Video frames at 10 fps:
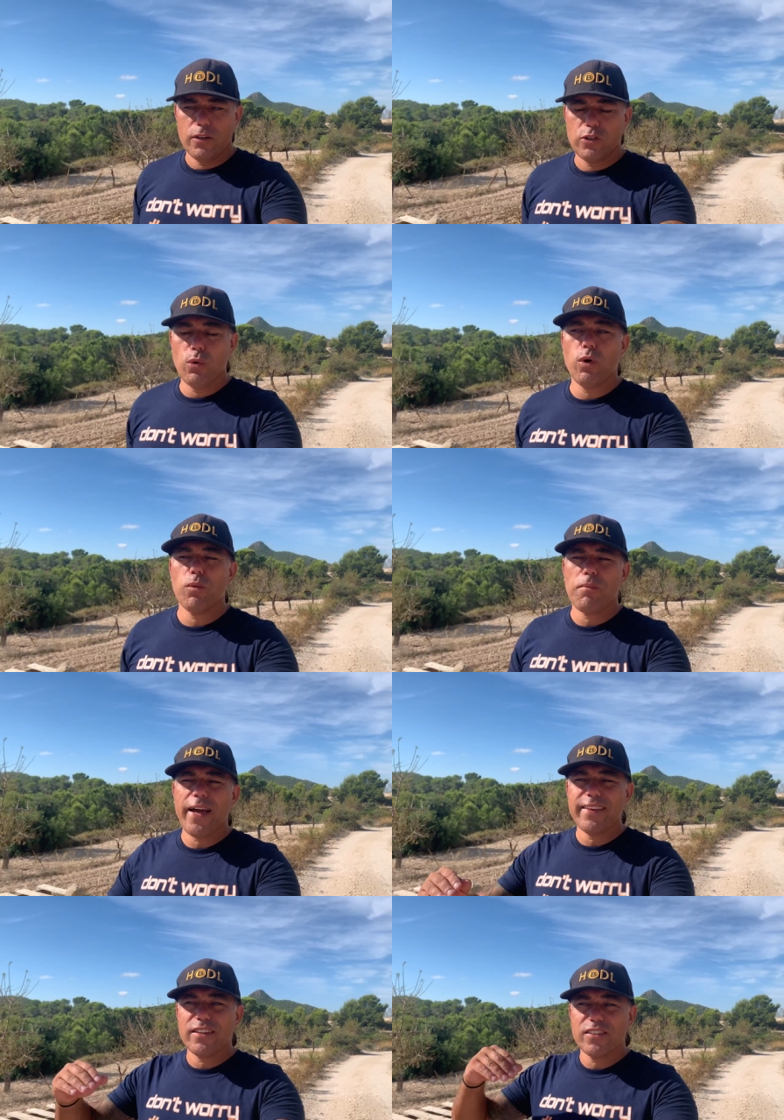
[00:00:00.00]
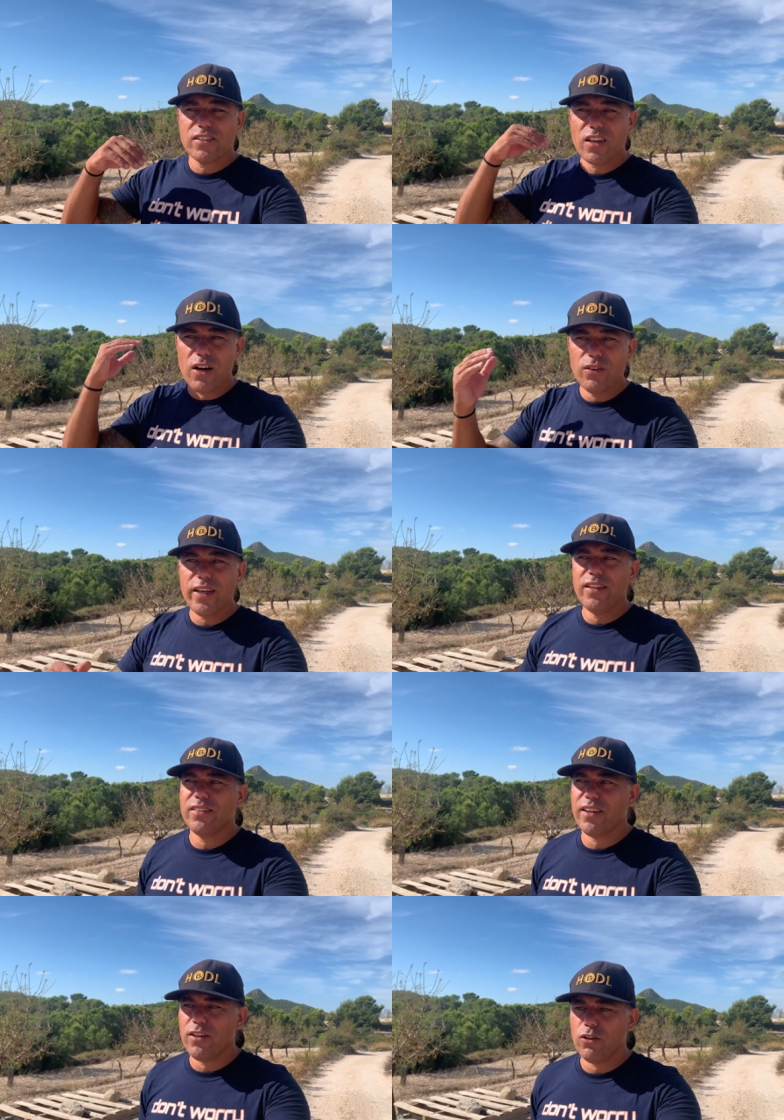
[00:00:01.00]
So what might sound
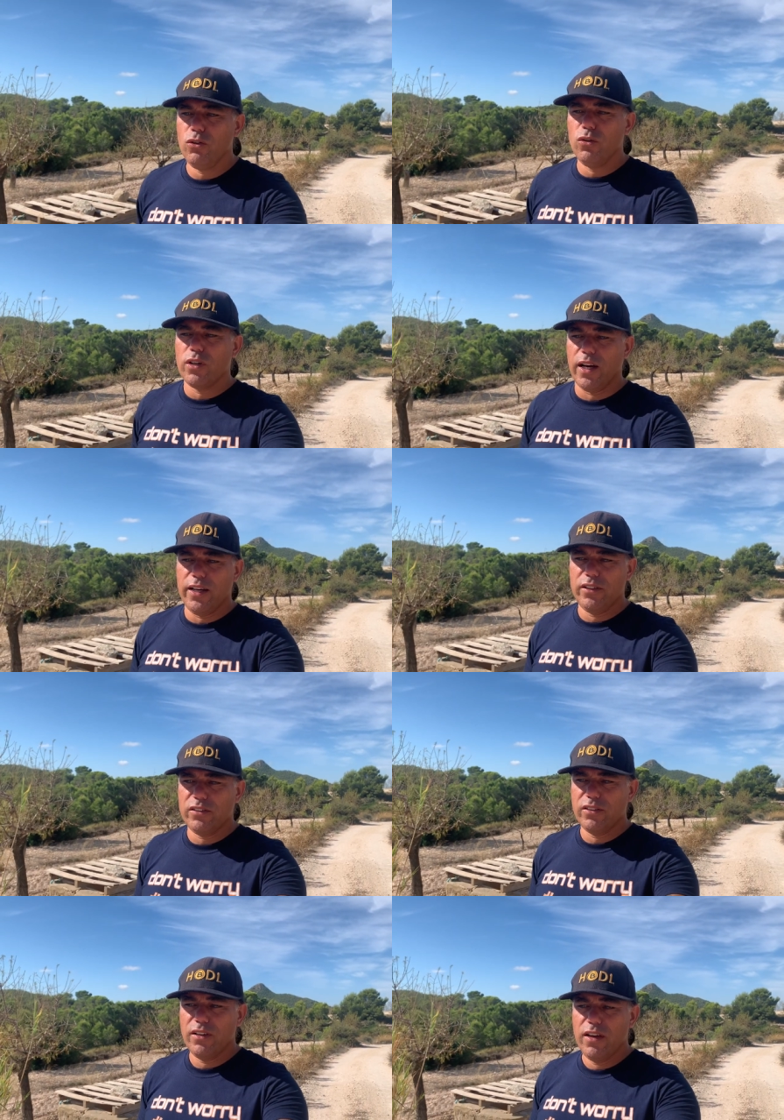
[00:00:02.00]
insane to you guys,